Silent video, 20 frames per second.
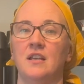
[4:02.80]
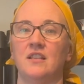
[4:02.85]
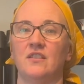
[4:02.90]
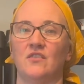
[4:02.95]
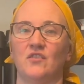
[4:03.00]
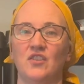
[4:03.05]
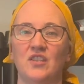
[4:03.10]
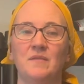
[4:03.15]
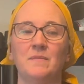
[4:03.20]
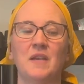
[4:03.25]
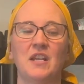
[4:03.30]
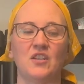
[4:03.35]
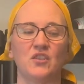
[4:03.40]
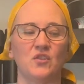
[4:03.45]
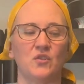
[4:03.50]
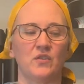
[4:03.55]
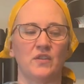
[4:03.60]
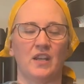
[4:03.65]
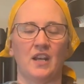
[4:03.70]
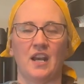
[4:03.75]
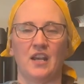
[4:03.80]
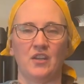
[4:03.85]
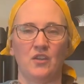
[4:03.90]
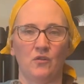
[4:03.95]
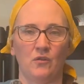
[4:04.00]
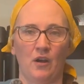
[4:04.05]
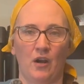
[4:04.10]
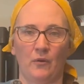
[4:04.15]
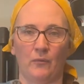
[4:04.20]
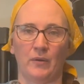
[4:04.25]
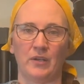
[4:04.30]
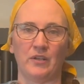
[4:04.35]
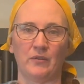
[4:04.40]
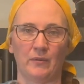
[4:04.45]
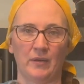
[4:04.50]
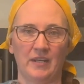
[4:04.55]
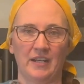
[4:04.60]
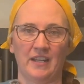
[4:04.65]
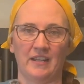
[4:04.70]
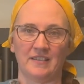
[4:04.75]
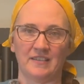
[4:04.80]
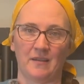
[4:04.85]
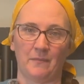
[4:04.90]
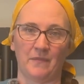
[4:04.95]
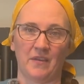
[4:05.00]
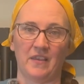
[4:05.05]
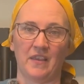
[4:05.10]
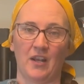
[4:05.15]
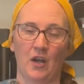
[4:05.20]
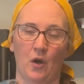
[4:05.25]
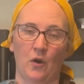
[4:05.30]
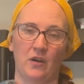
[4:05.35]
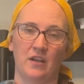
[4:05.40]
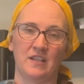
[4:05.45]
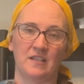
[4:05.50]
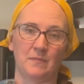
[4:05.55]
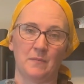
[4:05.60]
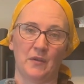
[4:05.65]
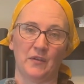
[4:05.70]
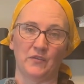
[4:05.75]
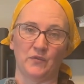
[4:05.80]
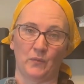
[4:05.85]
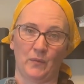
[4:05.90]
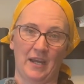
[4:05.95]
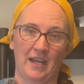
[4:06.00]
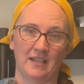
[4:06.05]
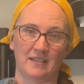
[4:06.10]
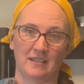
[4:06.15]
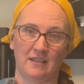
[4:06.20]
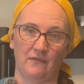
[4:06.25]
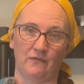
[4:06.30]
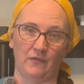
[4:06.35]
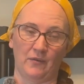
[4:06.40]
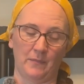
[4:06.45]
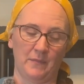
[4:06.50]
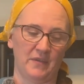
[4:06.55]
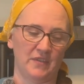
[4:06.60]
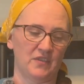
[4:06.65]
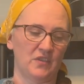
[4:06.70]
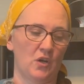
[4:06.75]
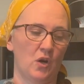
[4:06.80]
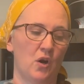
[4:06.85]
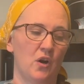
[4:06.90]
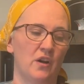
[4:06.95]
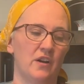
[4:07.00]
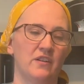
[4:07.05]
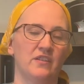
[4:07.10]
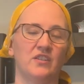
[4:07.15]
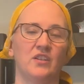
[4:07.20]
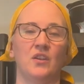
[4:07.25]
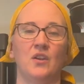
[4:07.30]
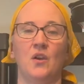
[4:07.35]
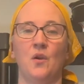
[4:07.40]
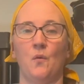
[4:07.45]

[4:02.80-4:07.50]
So just make sure that you're not rendering down something that already smells rancid from the start,